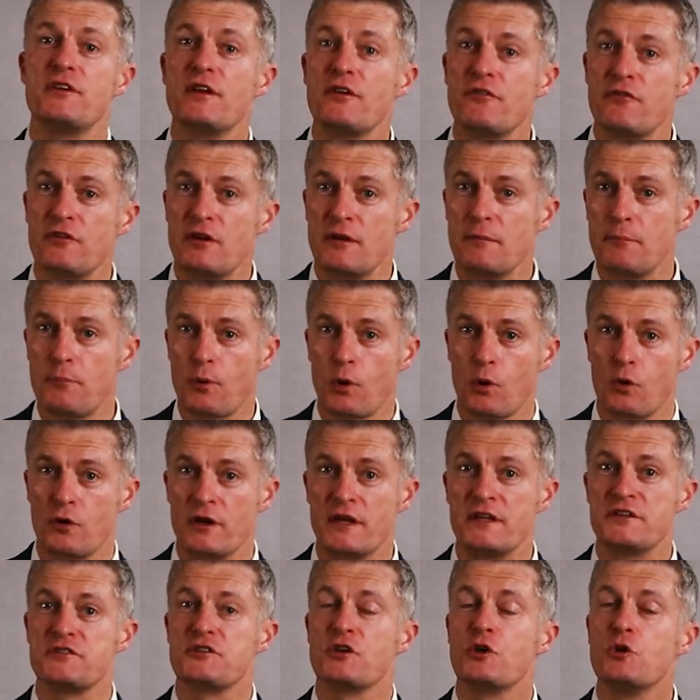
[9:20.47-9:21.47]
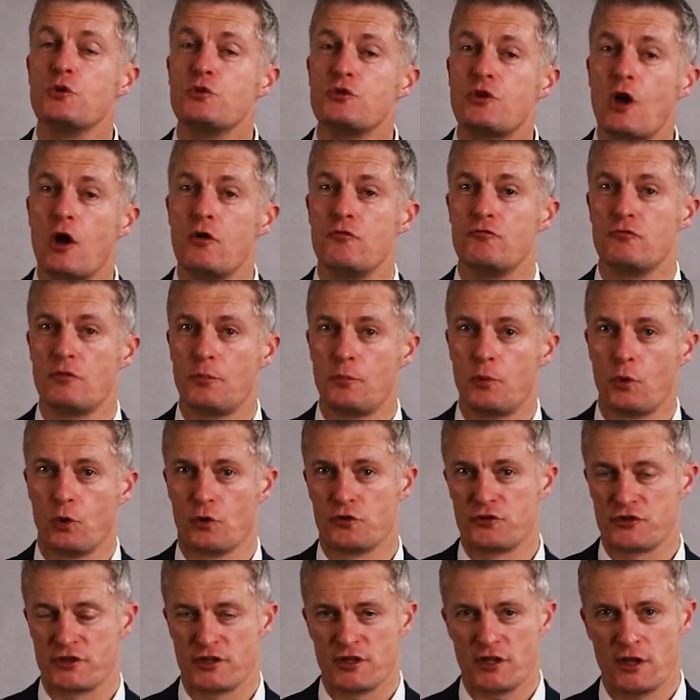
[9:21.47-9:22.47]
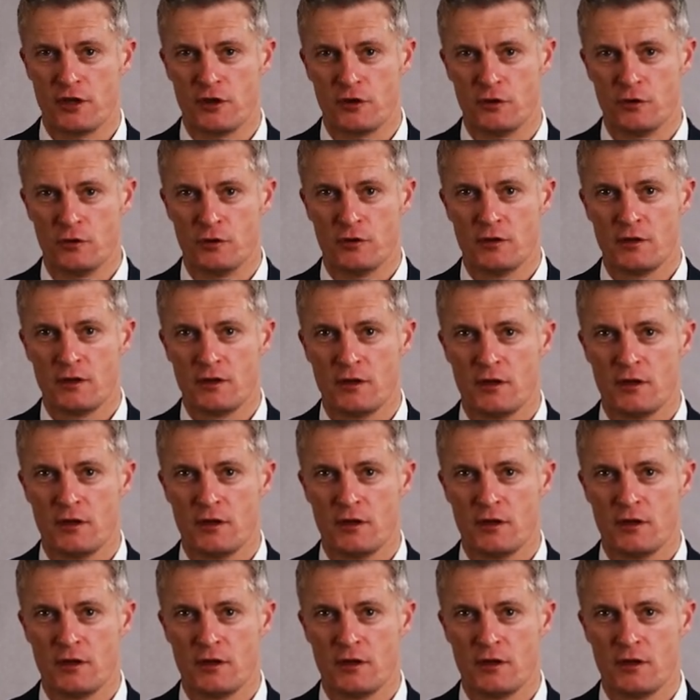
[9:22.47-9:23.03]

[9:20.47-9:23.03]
different employees who don't report to you.